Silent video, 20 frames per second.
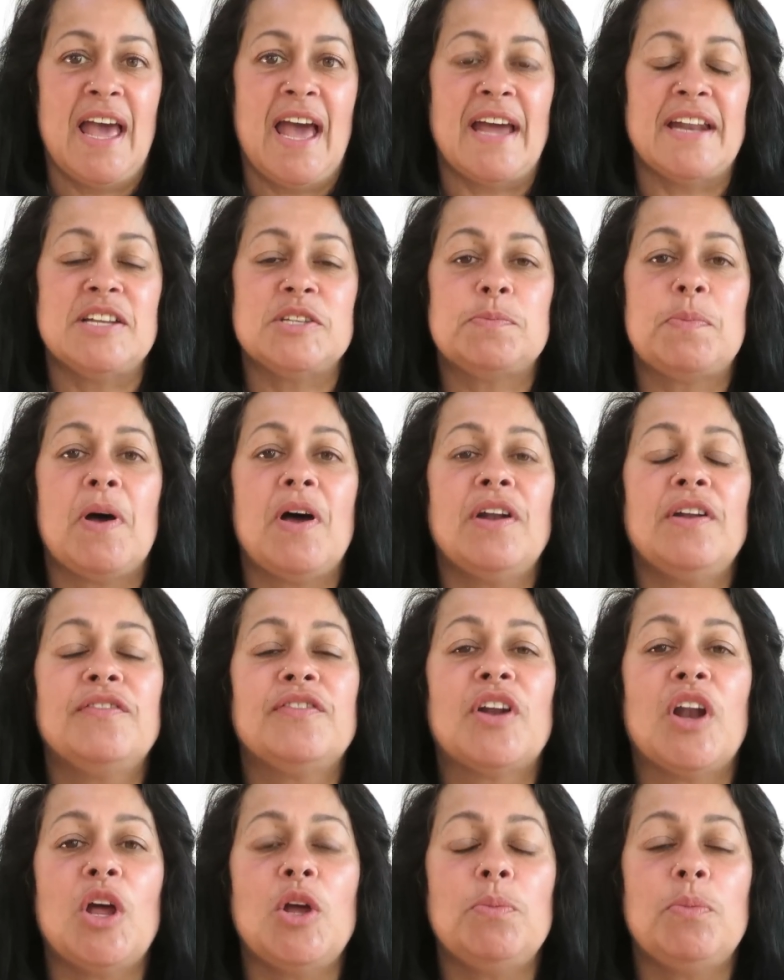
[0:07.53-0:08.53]
And as part
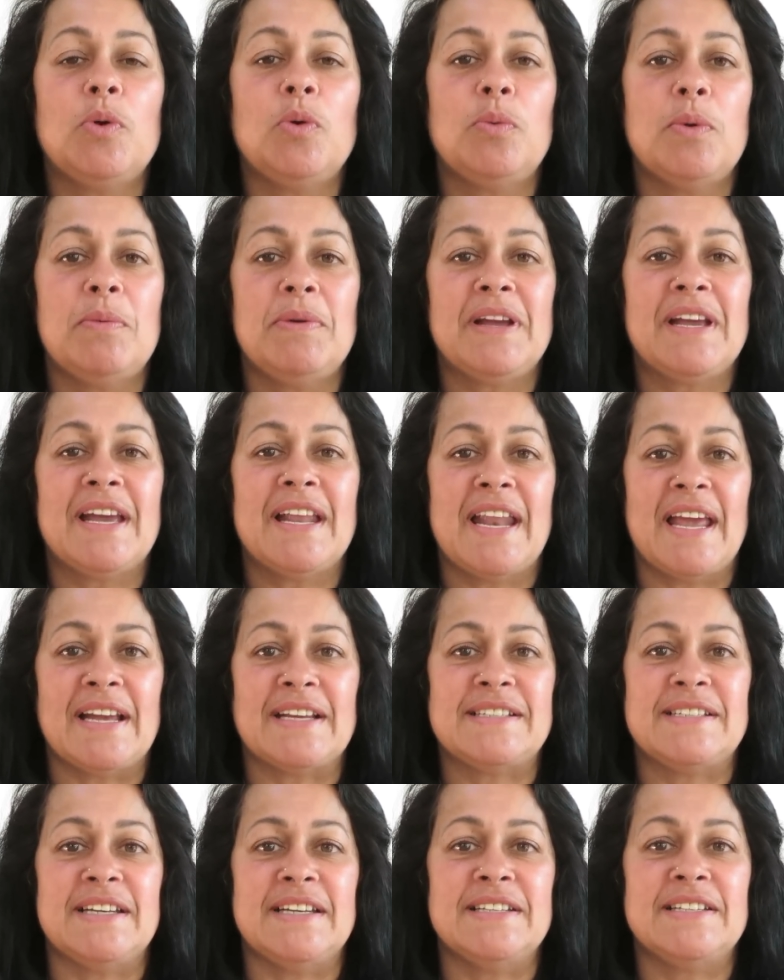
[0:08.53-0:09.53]
of Global Women
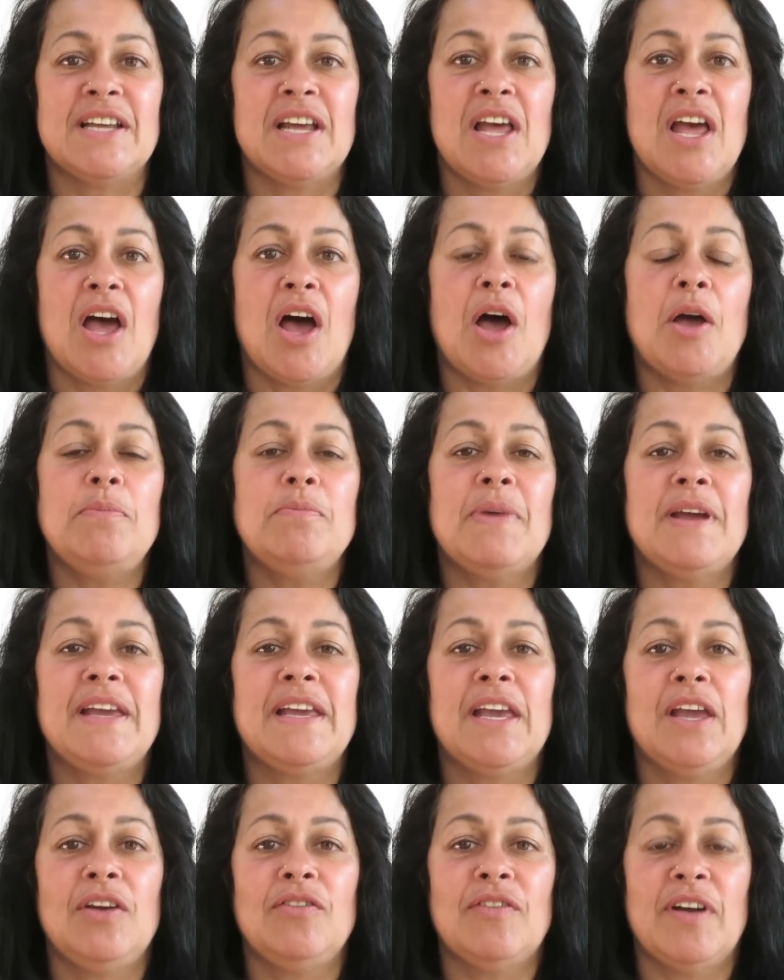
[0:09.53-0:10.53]
Connected, I'm
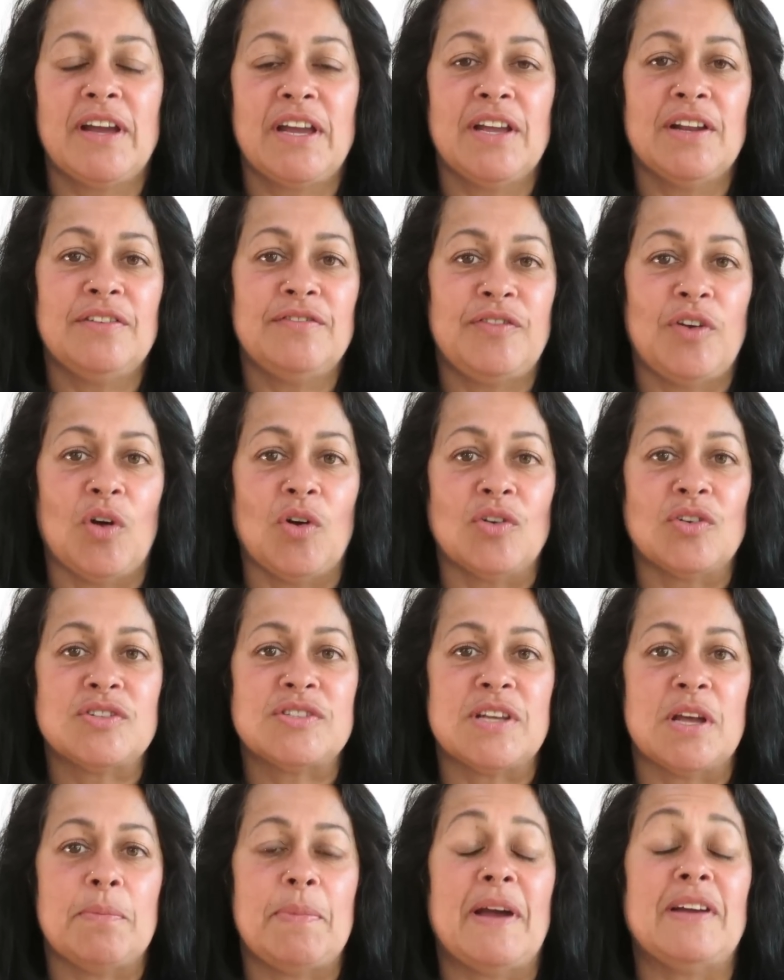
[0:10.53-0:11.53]
making regular
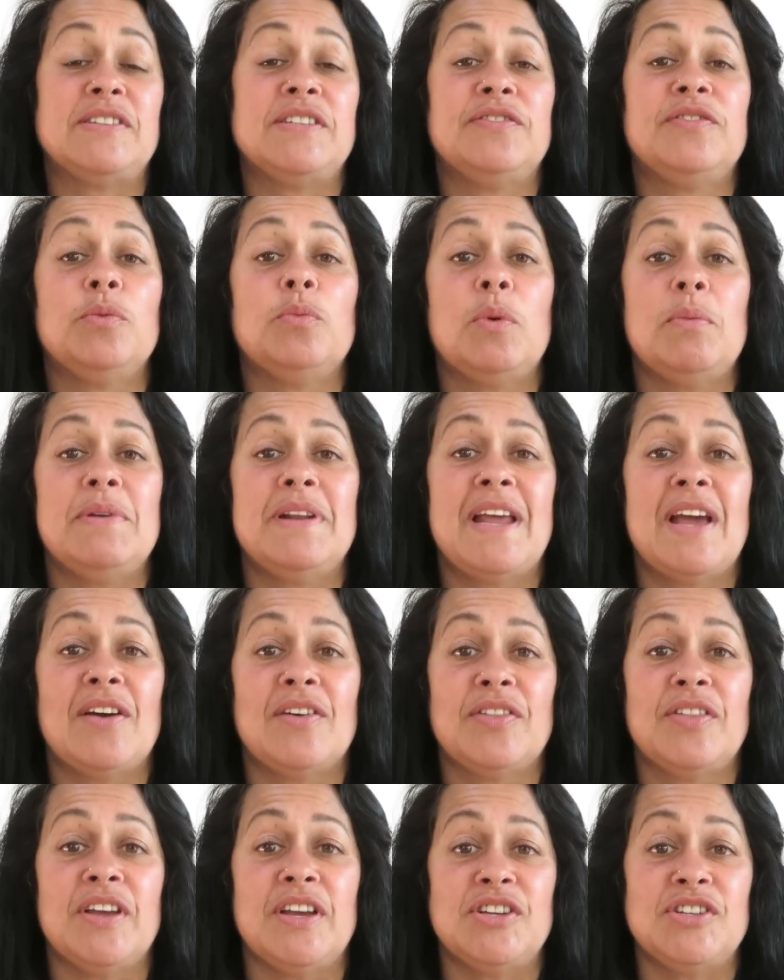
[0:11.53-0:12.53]
vlogs about different women
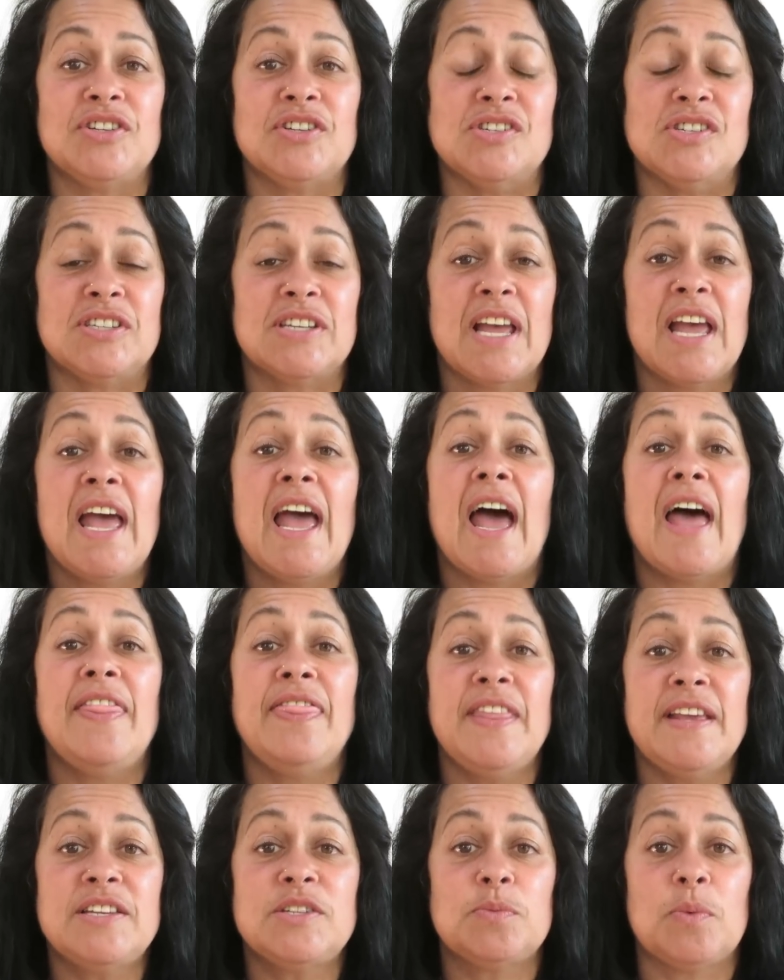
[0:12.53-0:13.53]
health issues,
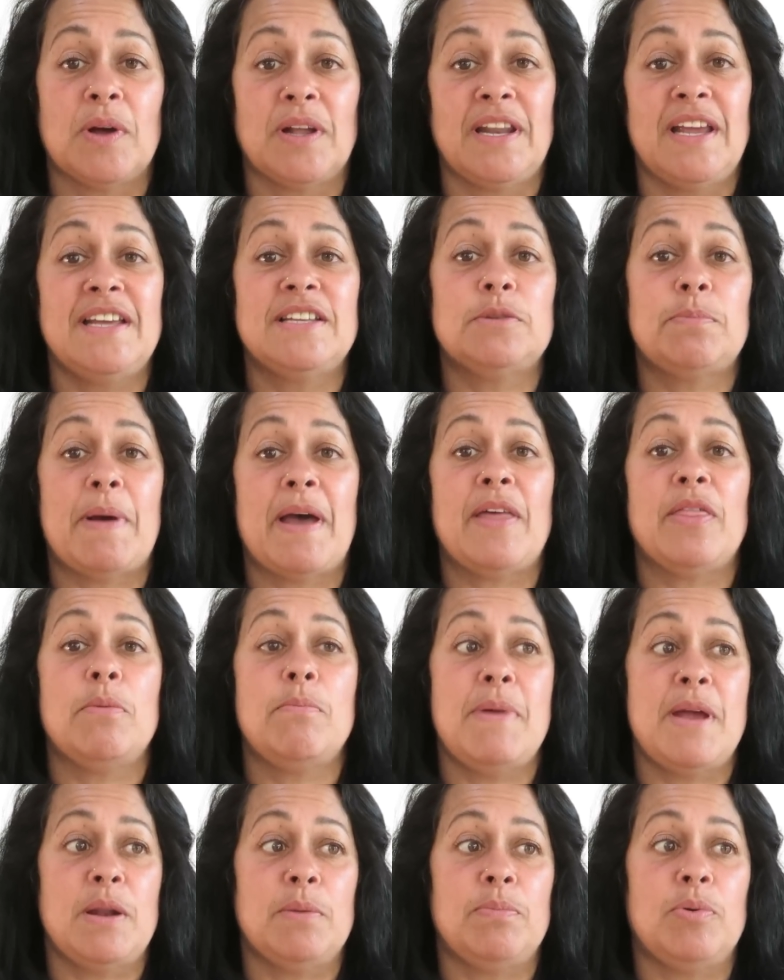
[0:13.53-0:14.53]
and this one is about the
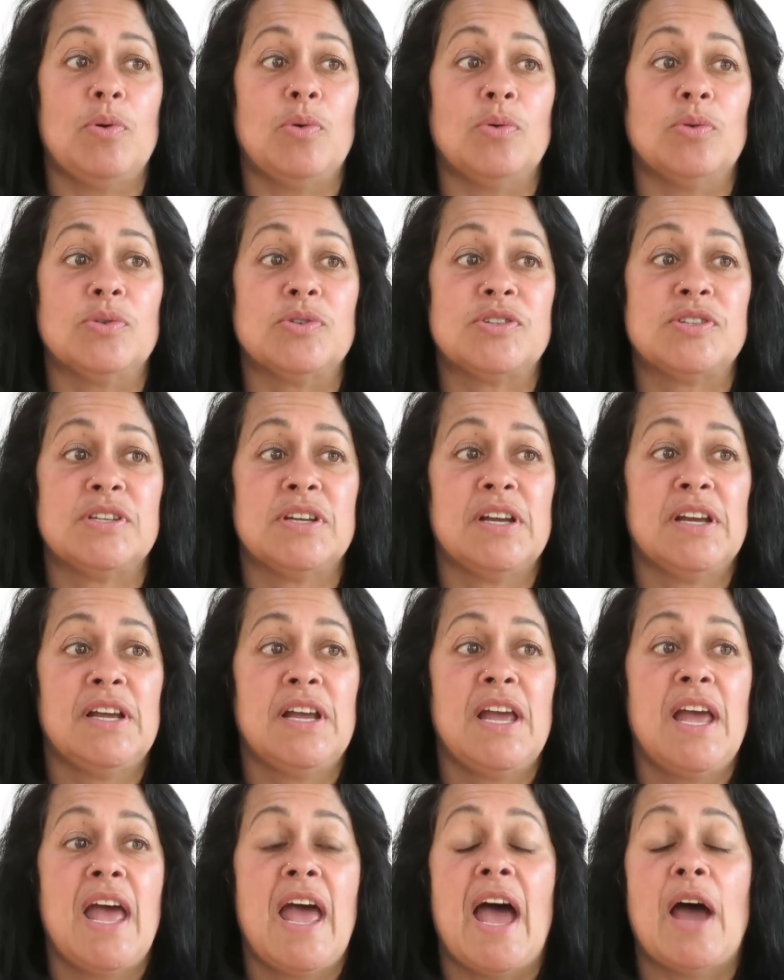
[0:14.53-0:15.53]
menopause.
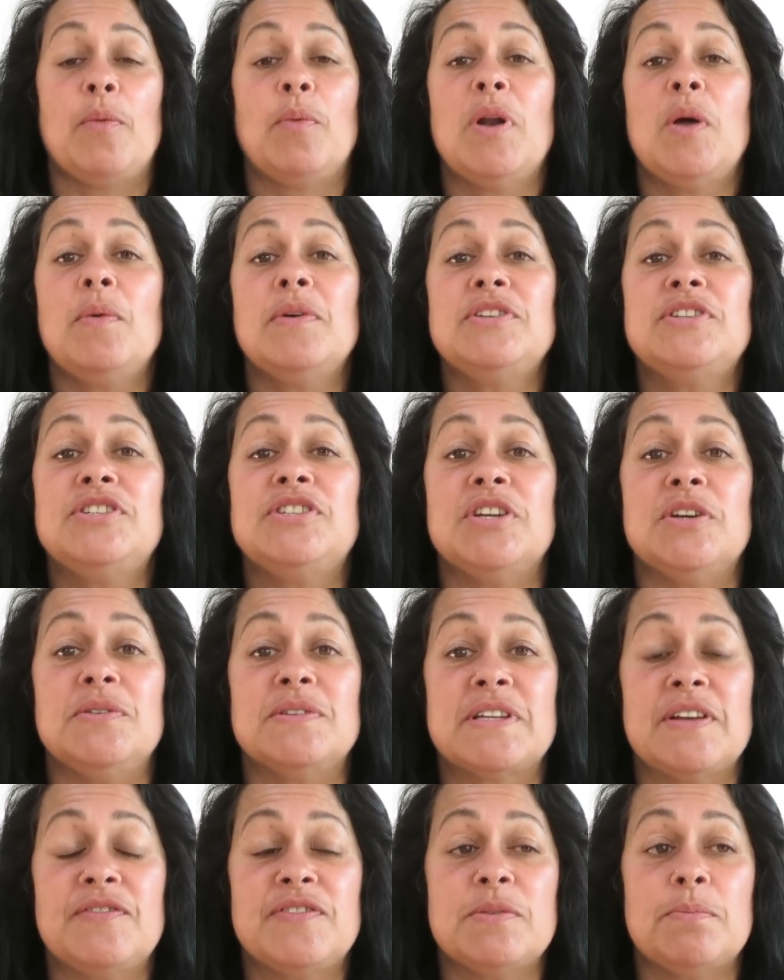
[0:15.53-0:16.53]
And what I want to do
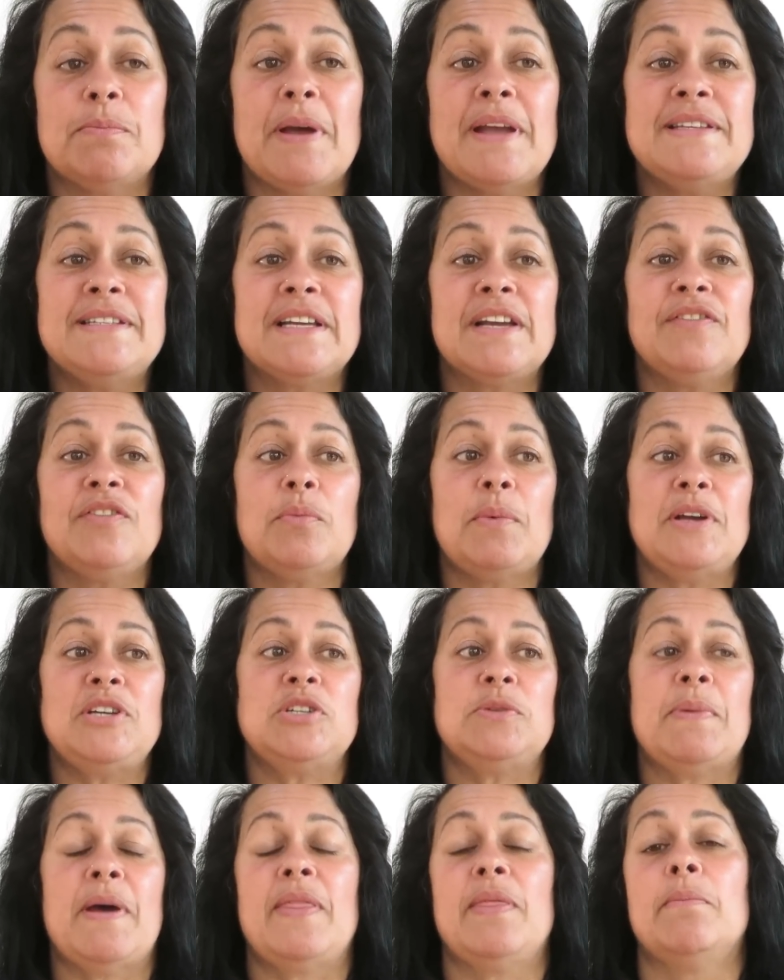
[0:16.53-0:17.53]
is give some basic
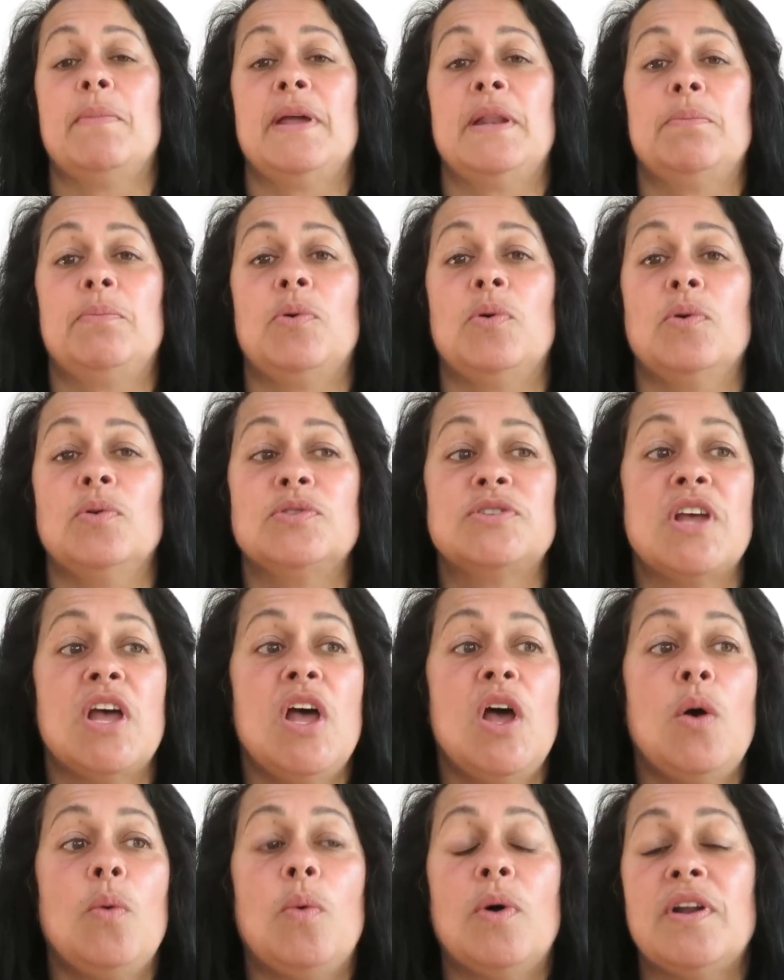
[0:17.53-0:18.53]
information about the menopause,
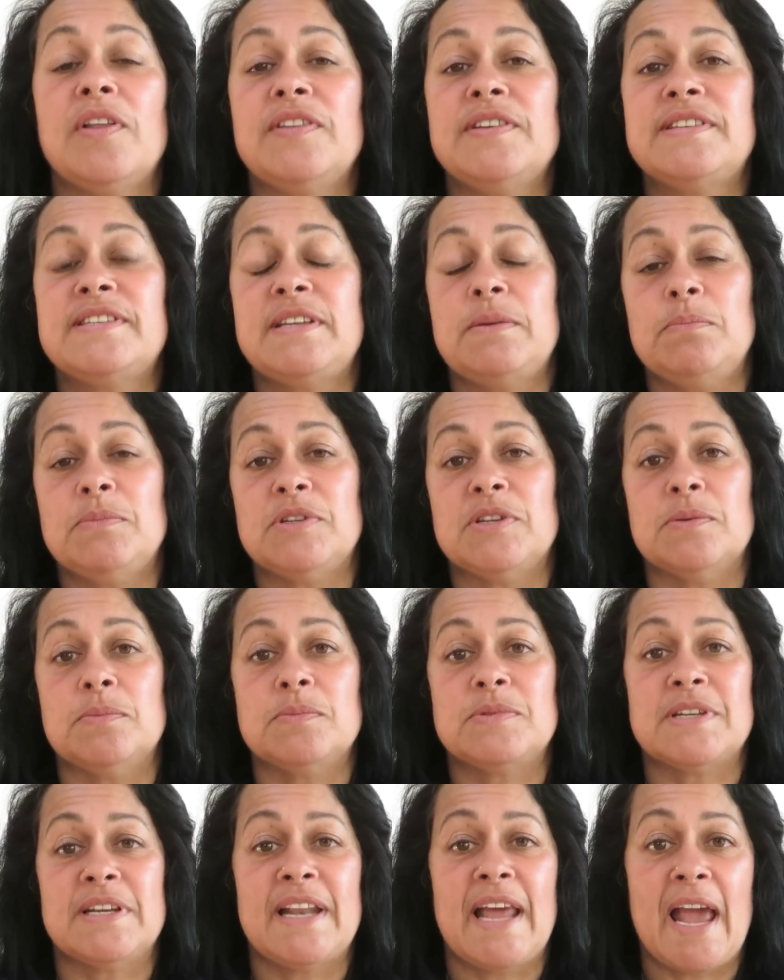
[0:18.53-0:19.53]
what are the
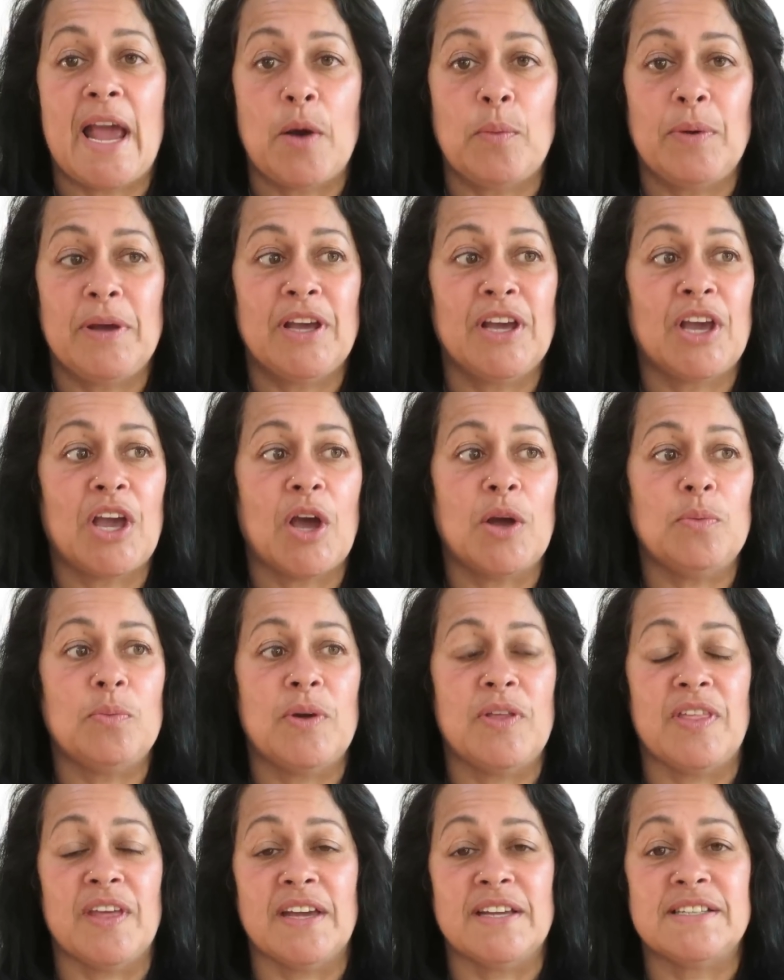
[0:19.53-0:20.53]
symptoms and how we can cope
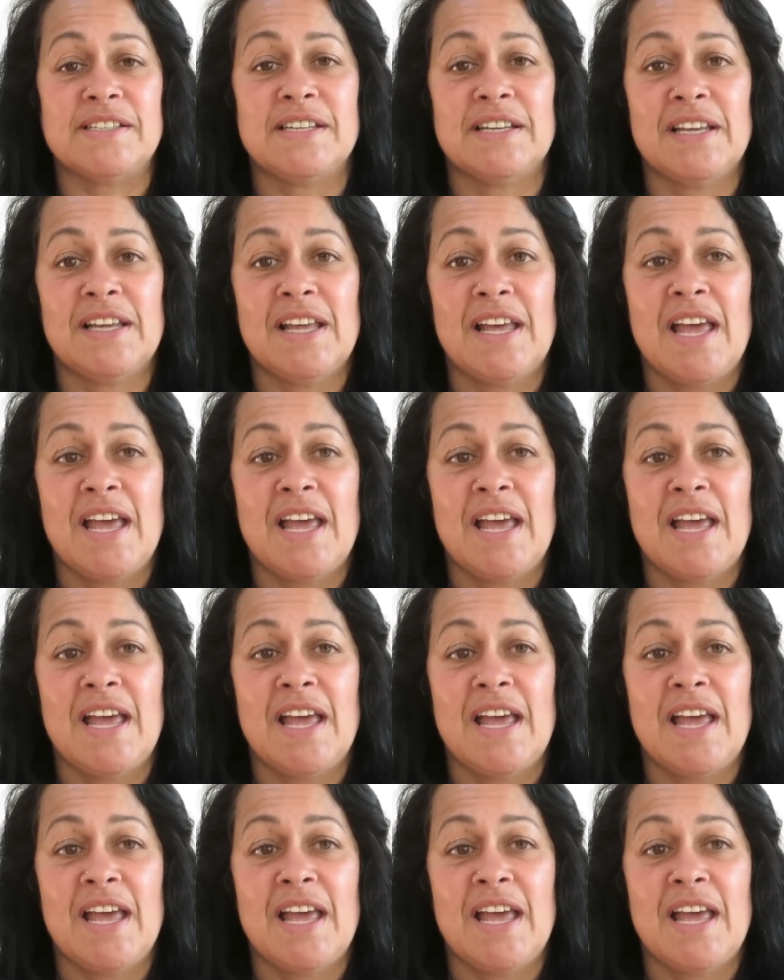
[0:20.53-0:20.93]
with it.